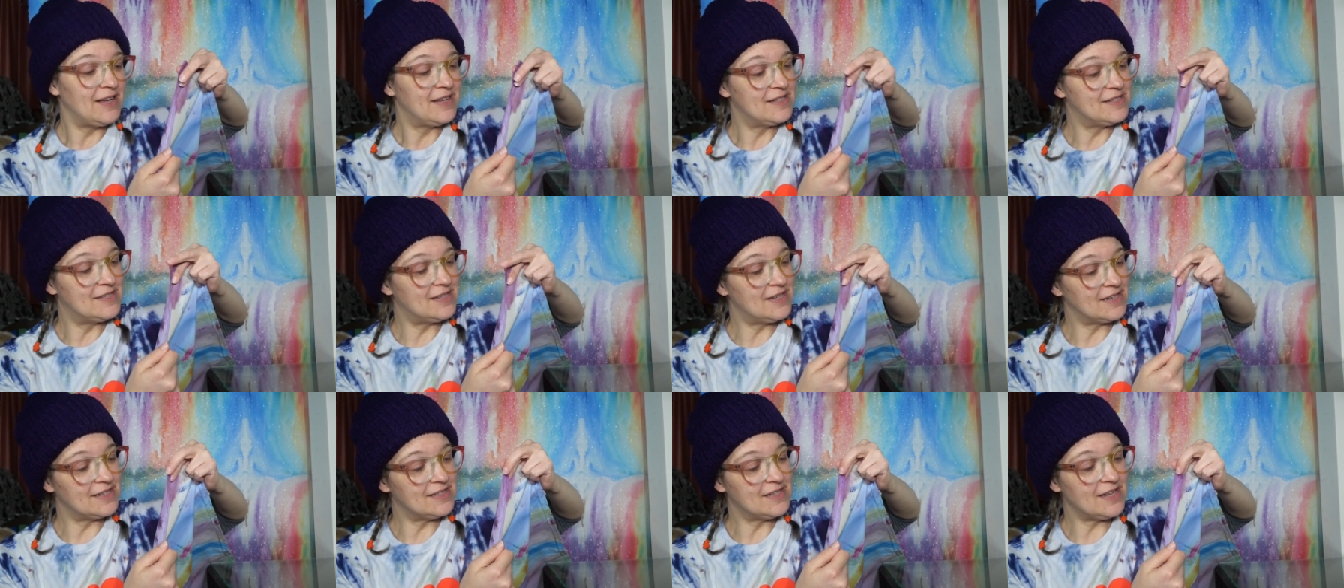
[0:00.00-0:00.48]

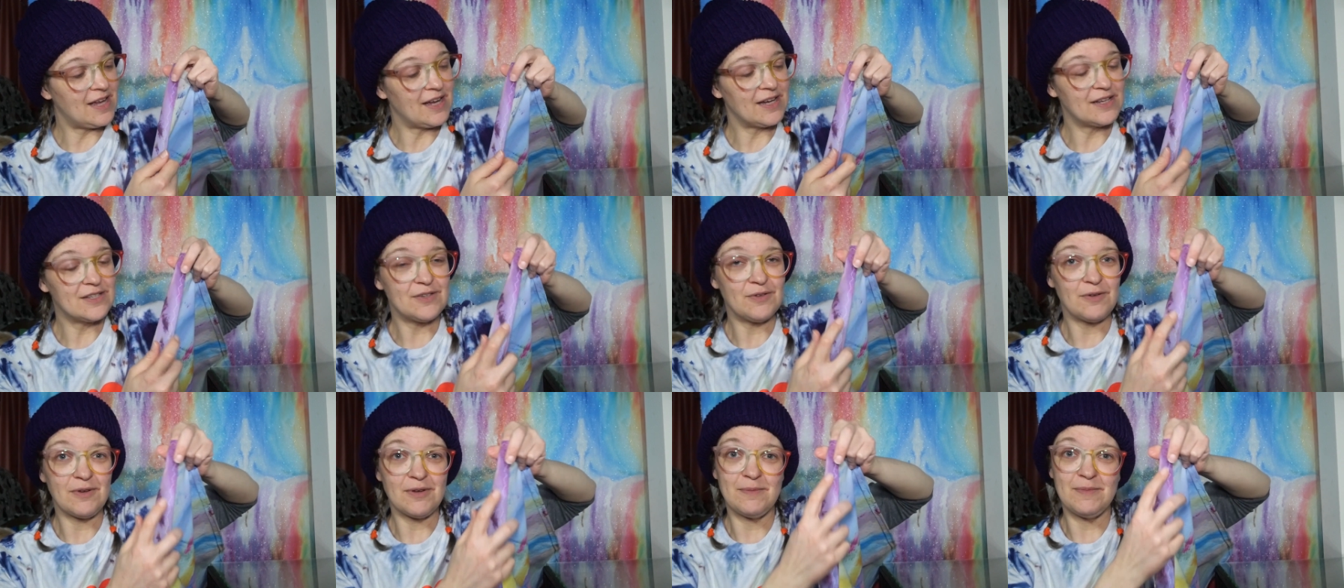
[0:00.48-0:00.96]
zigzag
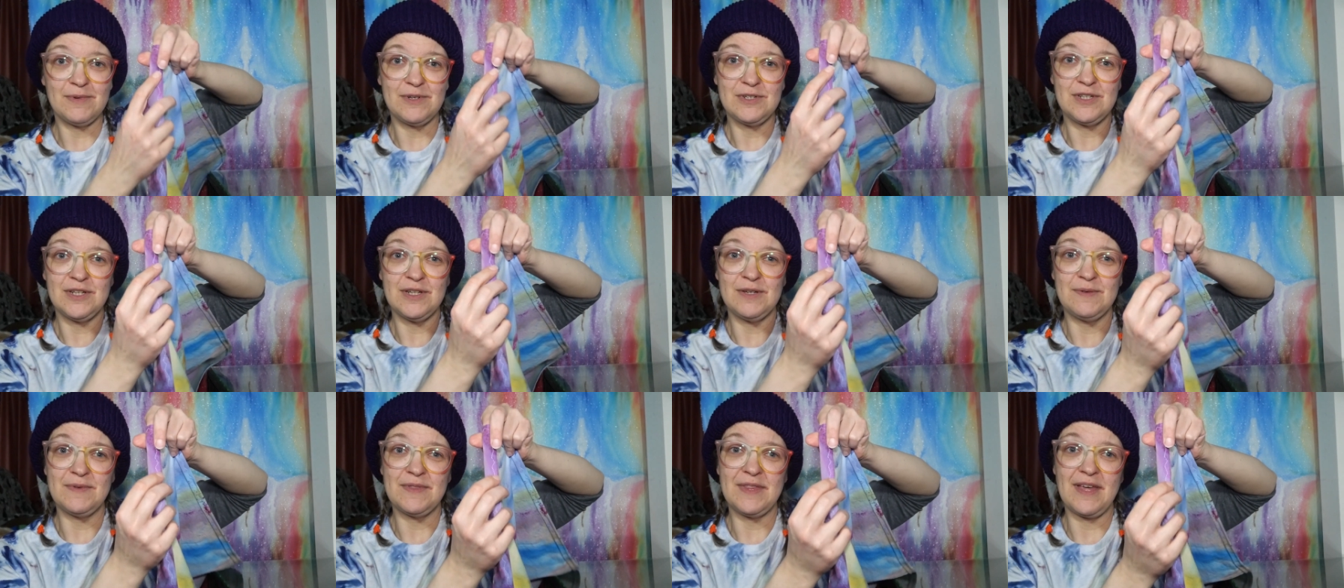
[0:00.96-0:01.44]
sewing
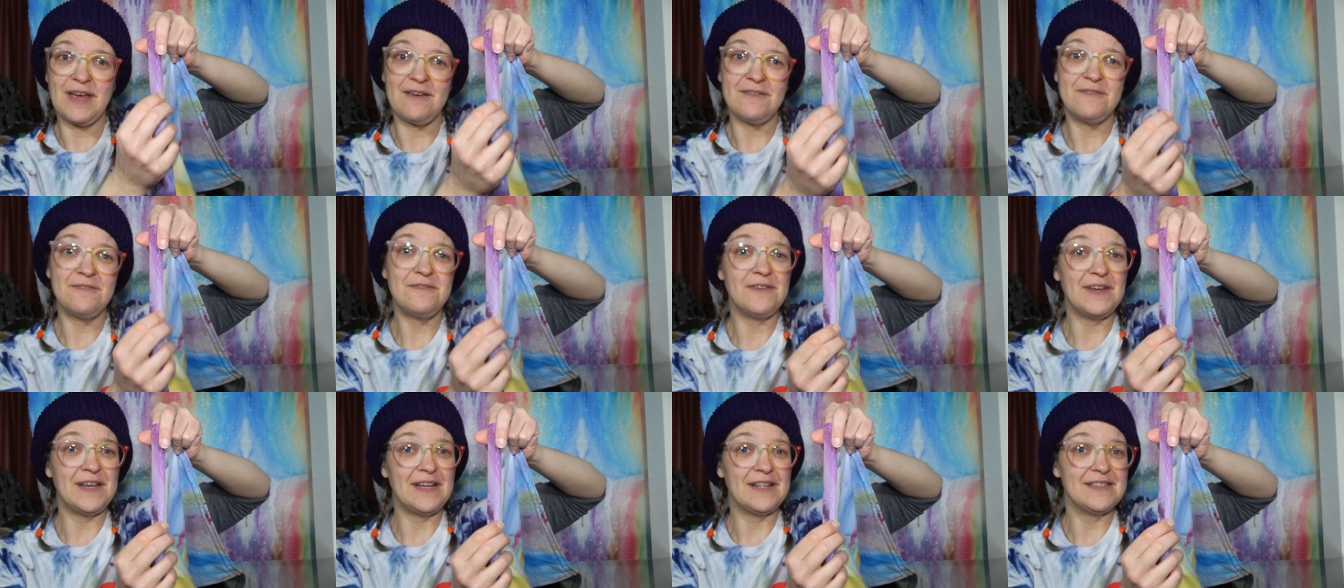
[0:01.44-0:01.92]
machine with
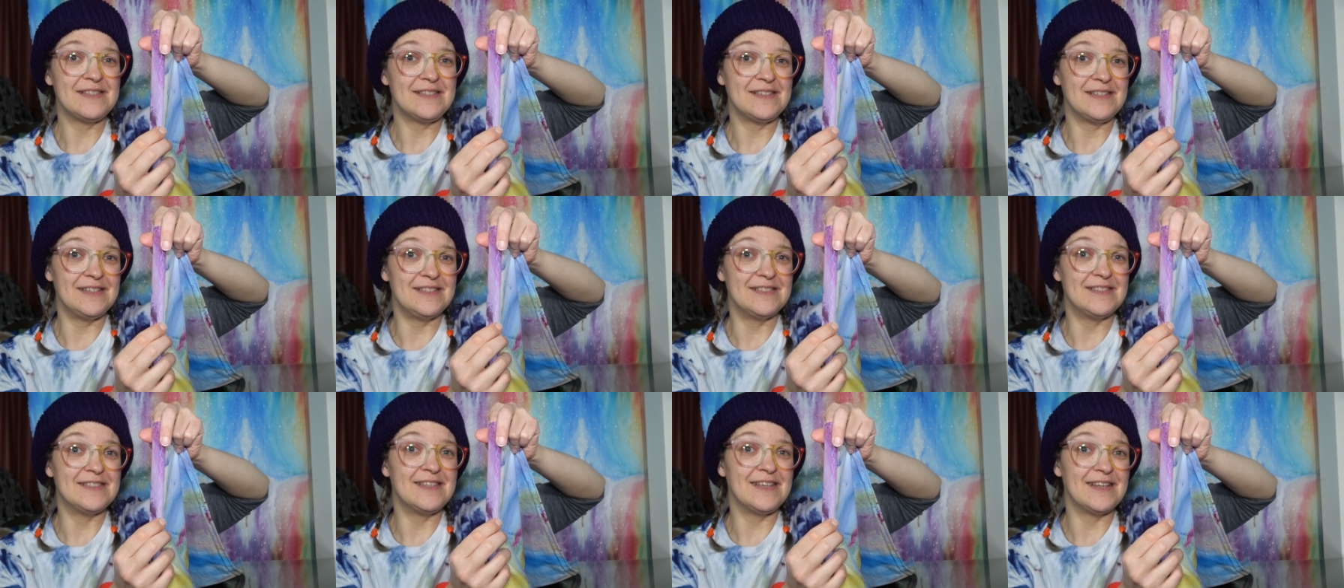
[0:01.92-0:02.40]
that
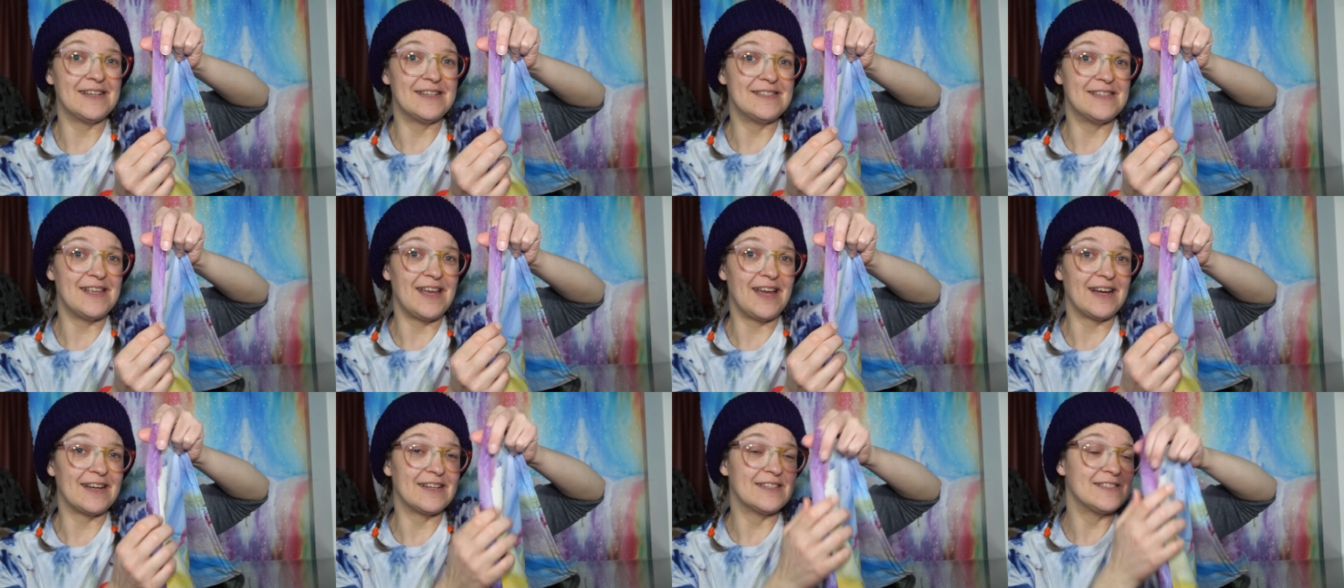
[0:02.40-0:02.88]
fancy
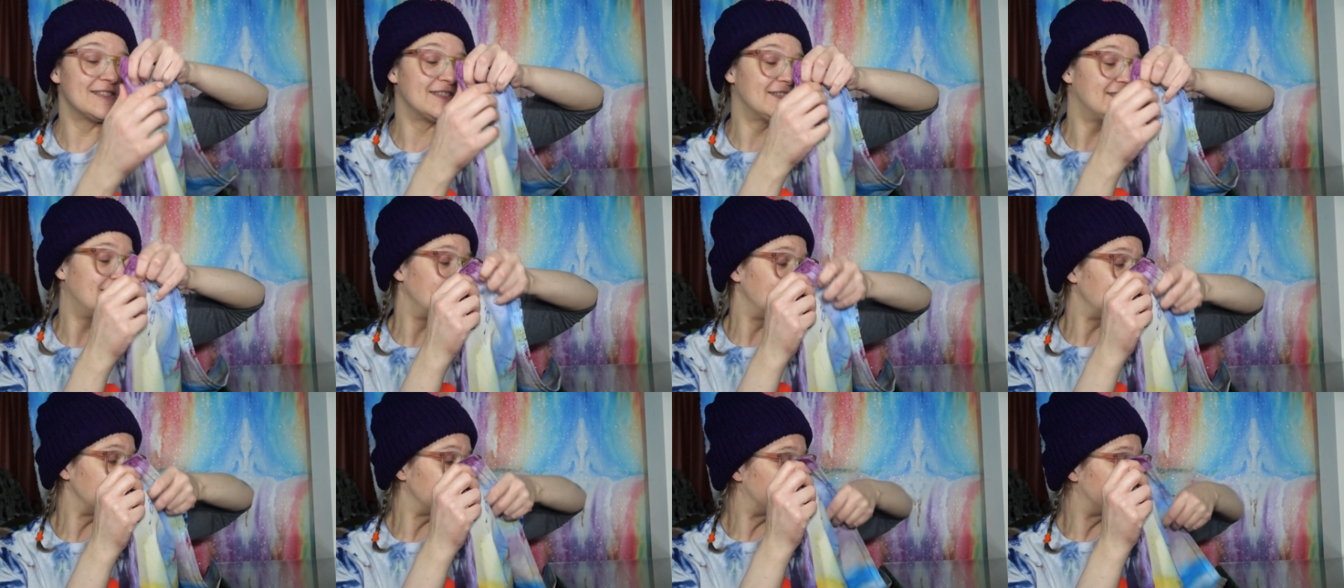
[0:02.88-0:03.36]
zigzag
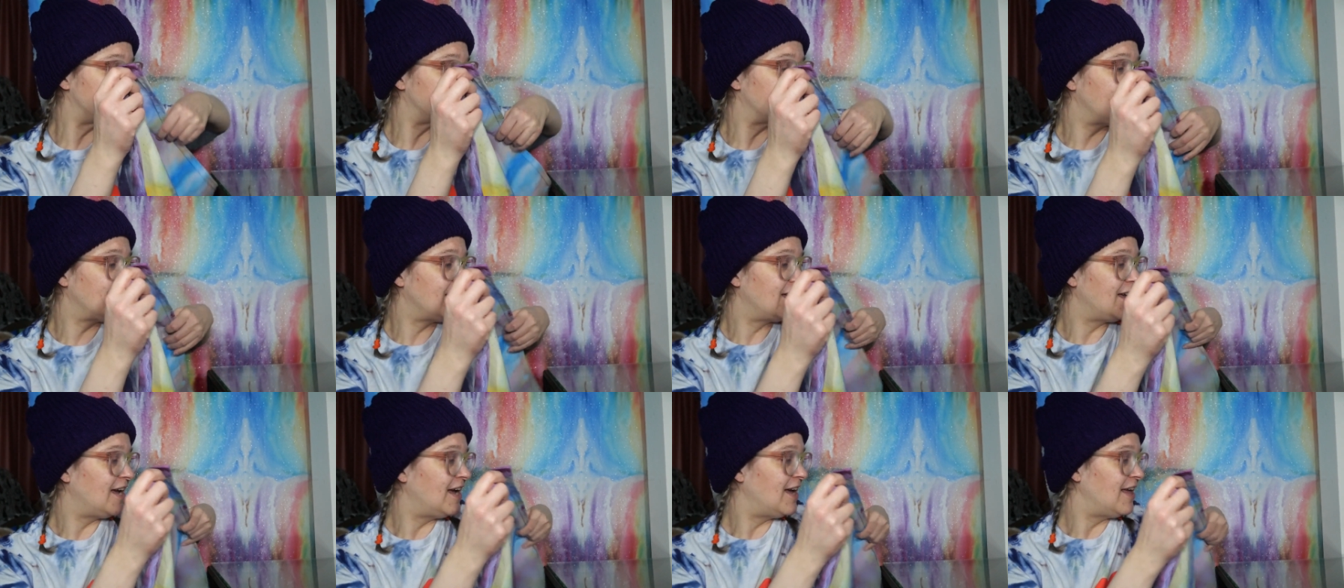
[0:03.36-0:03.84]
stitch
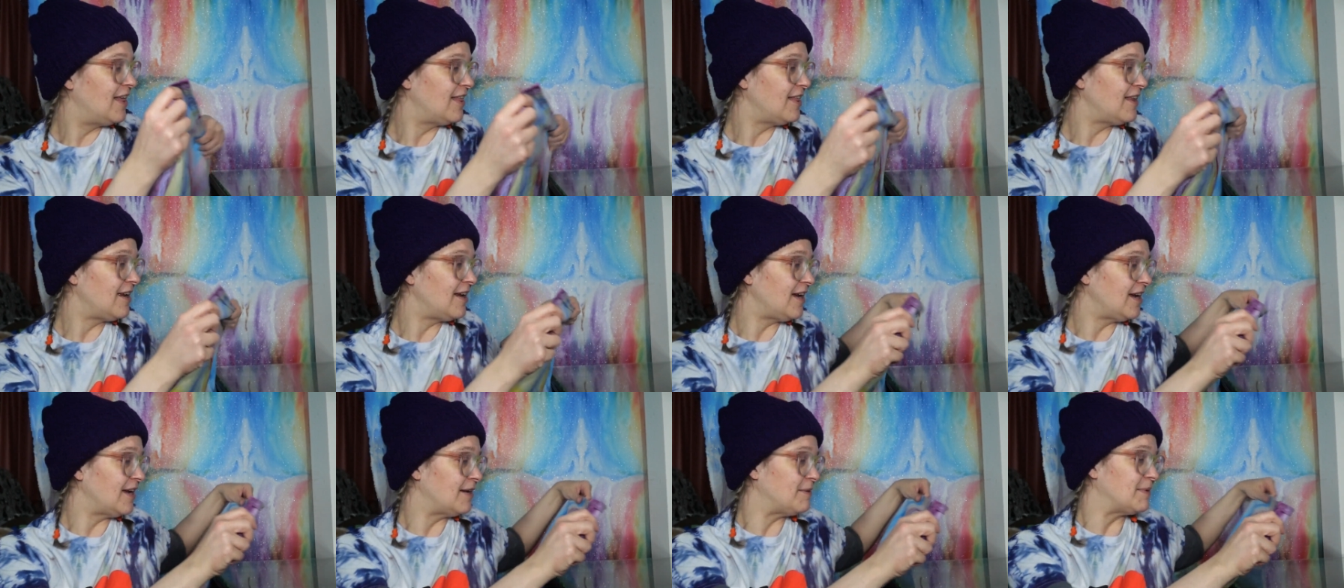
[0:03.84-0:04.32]

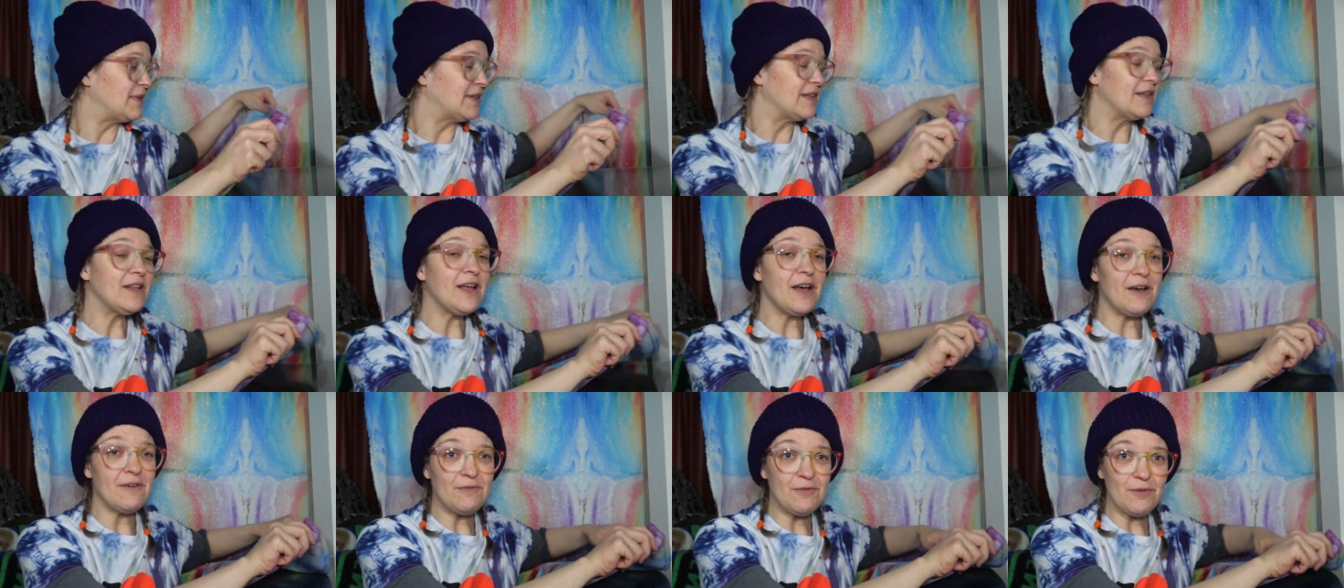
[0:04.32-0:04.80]
that I am in
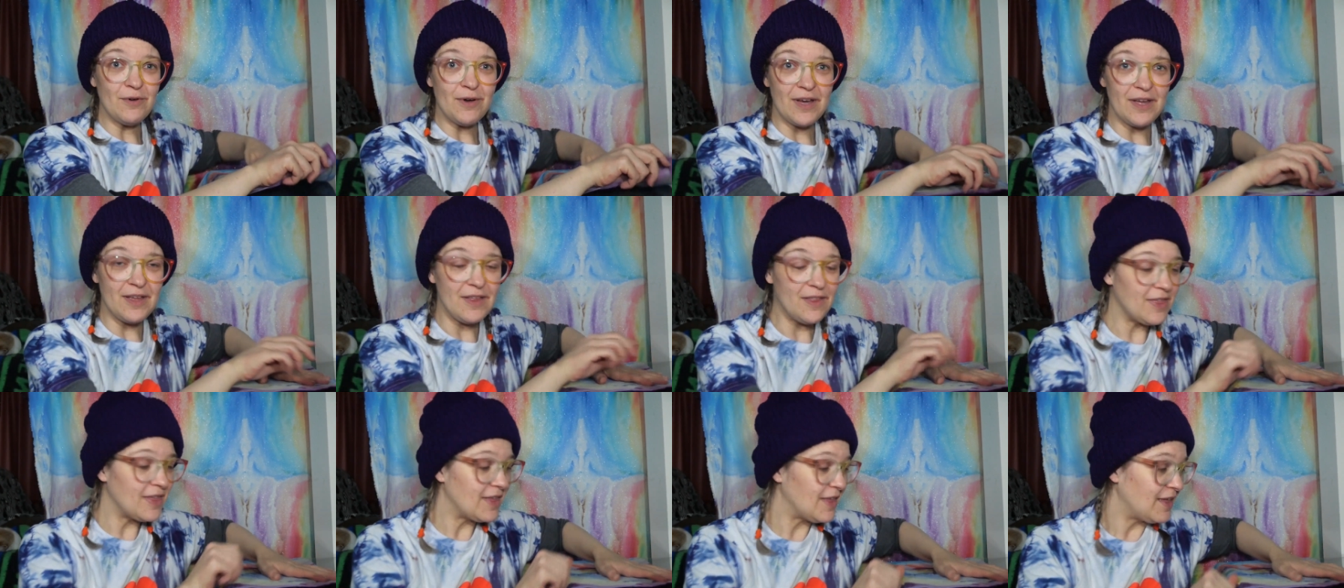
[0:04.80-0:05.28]
love
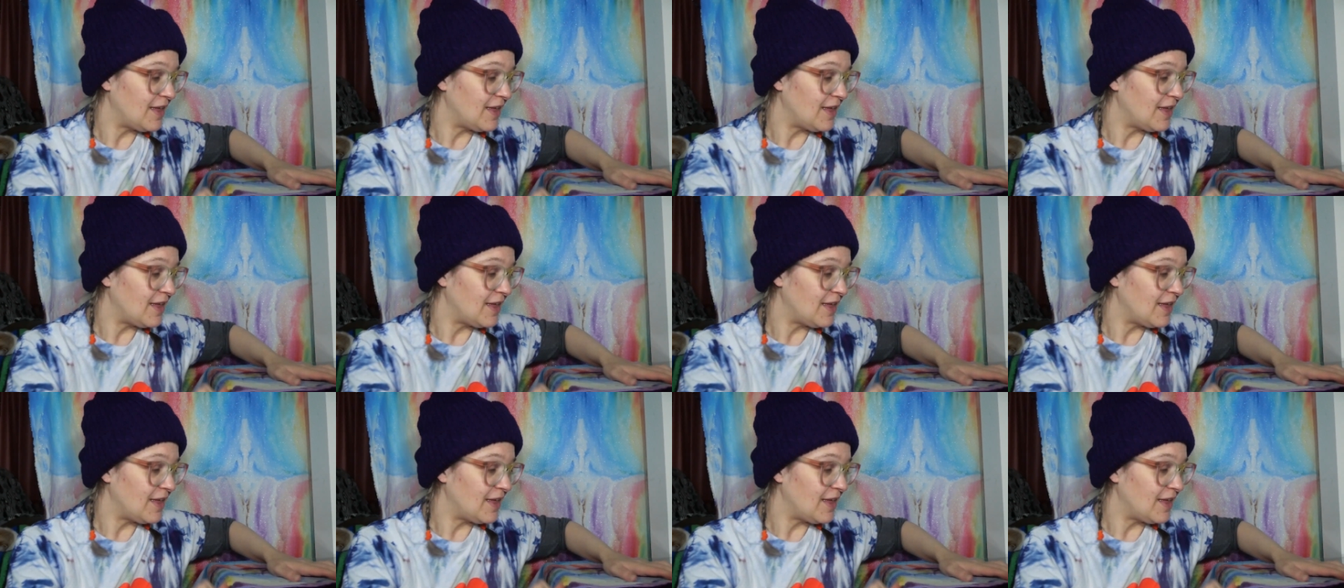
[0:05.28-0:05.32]
with.